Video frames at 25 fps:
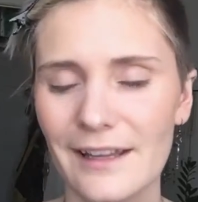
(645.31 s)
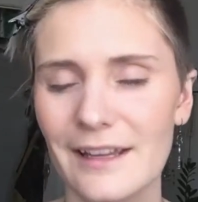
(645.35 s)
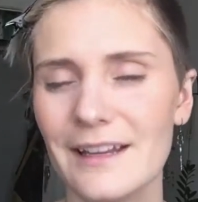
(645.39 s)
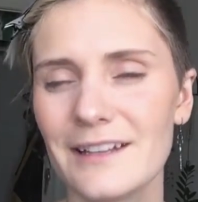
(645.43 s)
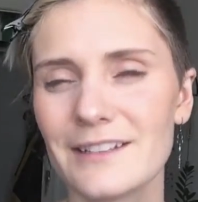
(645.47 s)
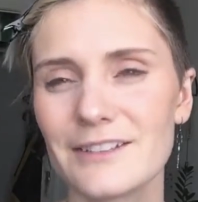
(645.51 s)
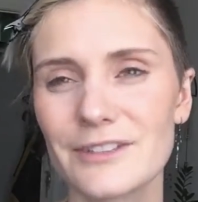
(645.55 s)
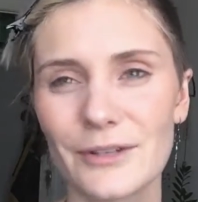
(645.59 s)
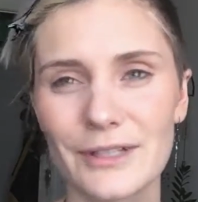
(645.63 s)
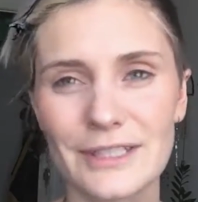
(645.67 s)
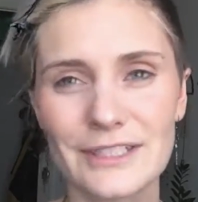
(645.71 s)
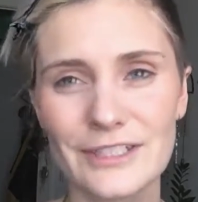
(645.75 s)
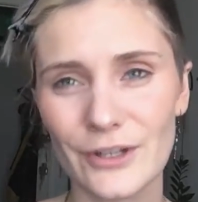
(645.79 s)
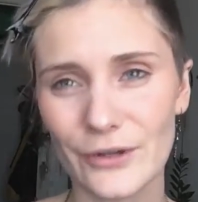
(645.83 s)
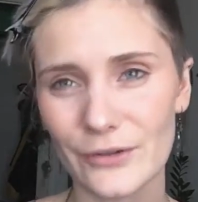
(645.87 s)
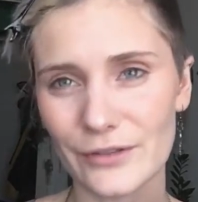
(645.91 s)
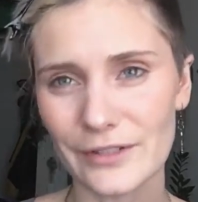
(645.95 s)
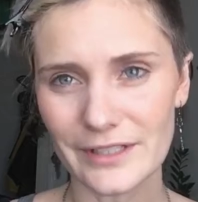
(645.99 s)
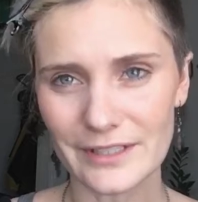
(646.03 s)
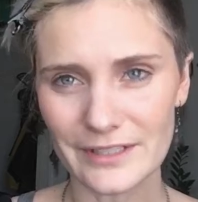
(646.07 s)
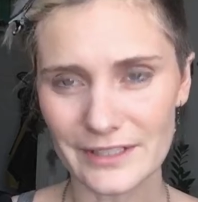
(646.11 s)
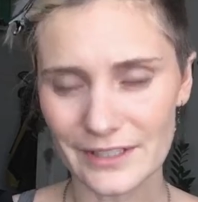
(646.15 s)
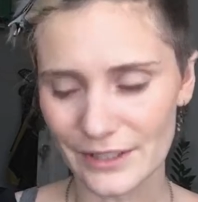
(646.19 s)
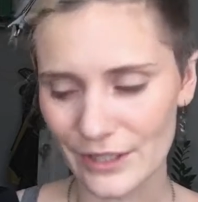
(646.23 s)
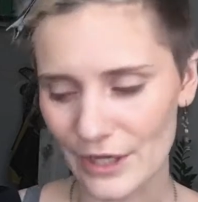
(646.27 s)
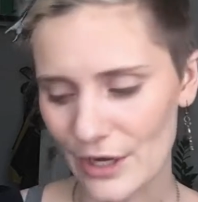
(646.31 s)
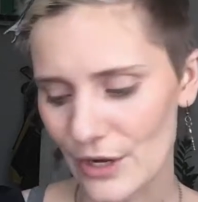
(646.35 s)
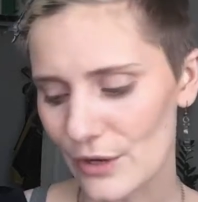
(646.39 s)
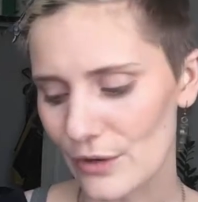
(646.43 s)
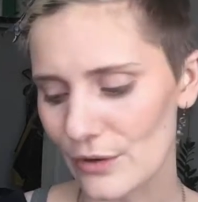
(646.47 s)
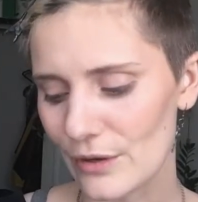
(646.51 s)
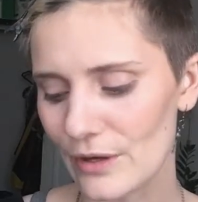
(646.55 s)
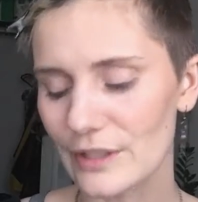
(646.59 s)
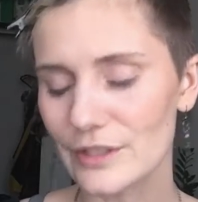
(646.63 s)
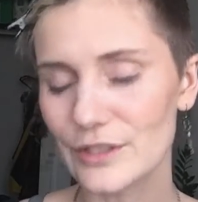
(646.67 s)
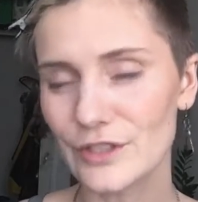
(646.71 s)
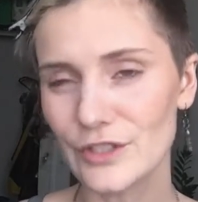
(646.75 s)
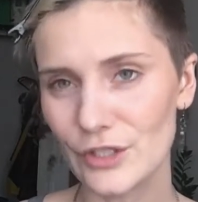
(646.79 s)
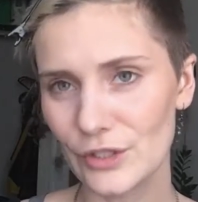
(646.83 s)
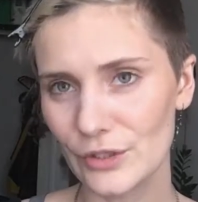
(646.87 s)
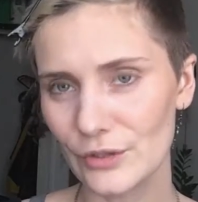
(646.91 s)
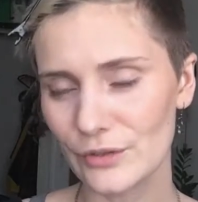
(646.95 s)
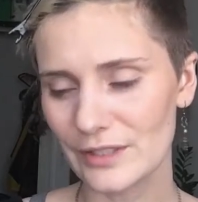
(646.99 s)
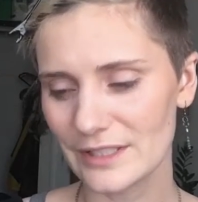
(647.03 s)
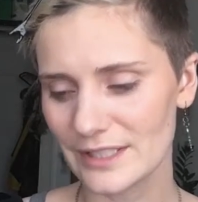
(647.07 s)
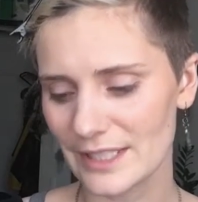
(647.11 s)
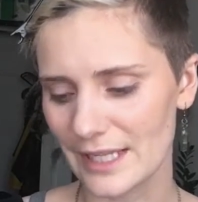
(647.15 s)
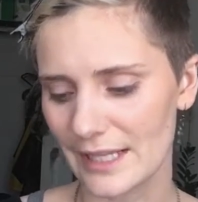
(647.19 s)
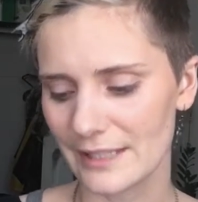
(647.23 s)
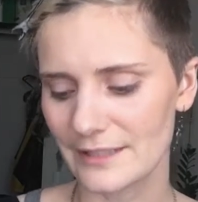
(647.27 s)
so I don't need to go too
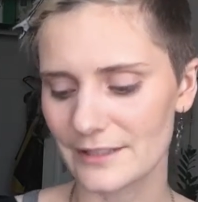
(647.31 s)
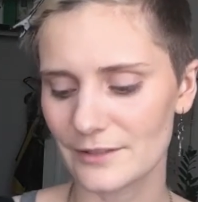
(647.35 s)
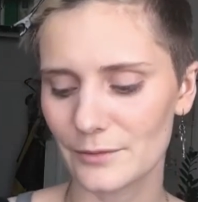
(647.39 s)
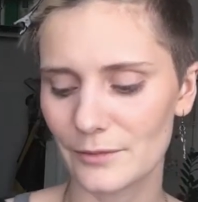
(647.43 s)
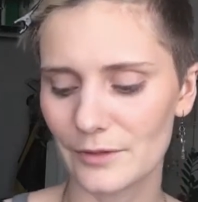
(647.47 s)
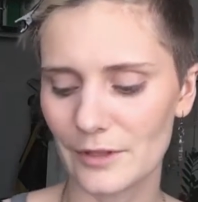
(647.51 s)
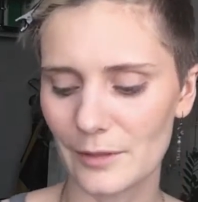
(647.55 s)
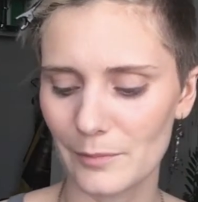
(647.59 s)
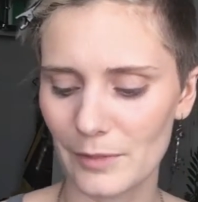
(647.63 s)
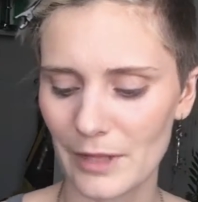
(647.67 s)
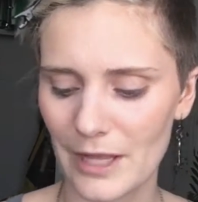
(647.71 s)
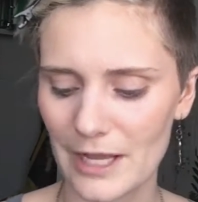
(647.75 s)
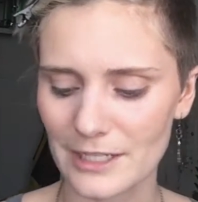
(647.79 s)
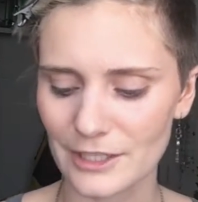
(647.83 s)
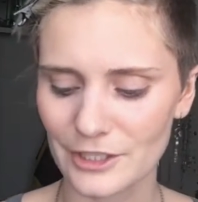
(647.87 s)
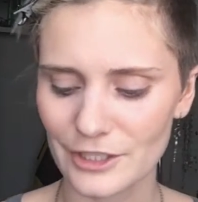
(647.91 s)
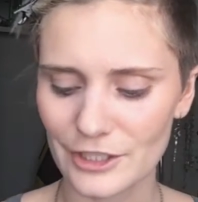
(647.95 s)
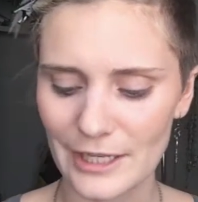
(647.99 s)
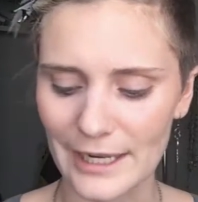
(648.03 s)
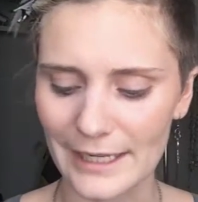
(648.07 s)
intense with the blush.